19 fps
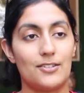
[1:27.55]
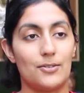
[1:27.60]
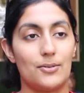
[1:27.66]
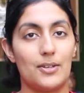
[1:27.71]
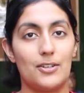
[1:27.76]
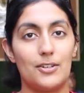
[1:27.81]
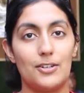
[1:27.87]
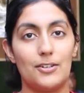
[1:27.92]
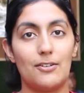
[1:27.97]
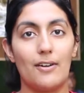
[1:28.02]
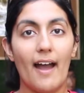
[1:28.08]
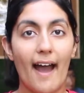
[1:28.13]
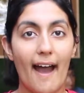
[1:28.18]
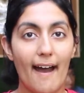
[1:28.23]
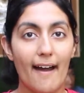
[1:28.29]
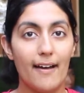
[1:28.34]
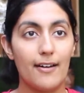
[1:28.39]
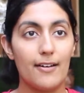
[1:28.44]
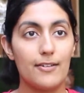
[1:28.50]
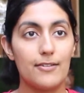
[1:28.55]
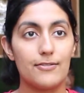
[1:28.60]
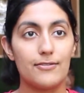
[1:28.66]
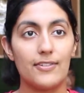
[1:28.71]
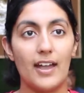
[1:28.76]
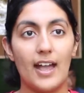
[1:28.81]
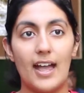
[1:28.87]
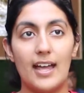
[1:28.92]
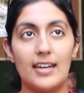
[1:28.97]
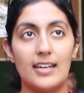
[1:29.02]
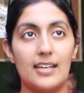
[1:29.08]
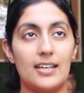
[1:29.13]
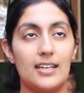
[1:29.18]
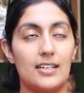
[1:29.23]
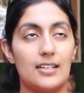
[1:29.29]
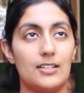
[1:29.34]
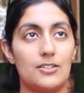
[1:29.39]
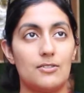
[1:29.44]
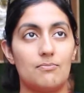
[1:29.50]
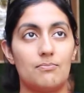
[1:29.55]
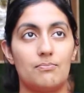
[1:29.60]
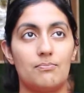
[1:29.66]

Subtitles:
So whether you have any